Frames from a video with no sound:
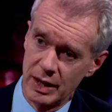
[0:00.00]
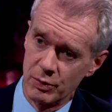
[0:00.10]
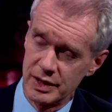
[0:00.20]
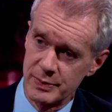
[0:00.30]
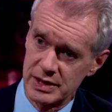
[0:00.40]
make
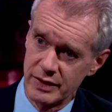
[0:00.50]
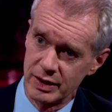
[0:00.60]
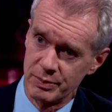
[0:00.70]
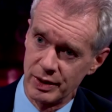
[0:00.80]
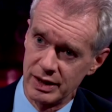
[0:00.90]
one
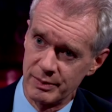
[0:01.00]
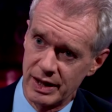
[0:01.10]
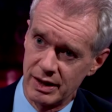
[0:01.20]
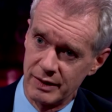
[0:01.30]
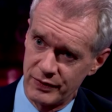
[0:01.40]
specific point
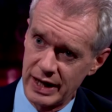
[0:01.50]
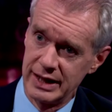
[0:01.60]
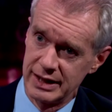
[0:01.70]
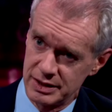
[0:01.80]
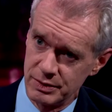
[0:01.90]
about a
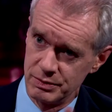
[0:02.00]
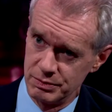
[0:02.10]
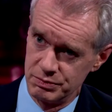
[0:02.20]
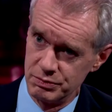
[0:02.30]
failure to